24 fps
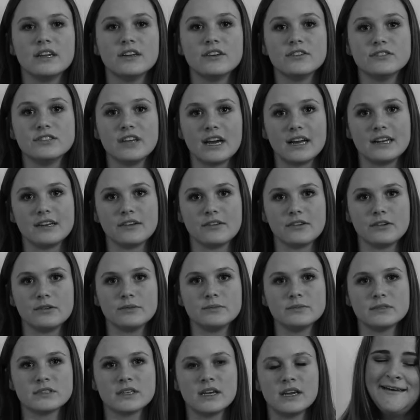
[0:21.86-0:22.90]
in your dining
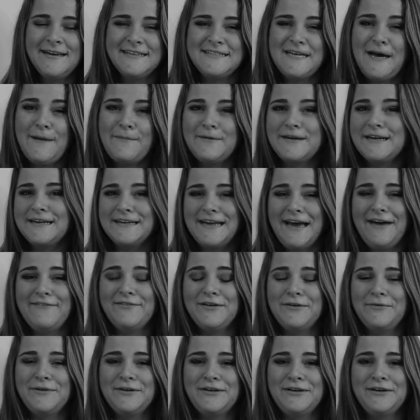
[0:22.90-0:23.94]
rooms. It's happening to
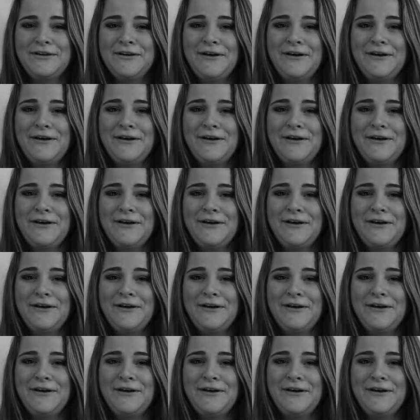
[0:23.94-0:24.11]
everyone you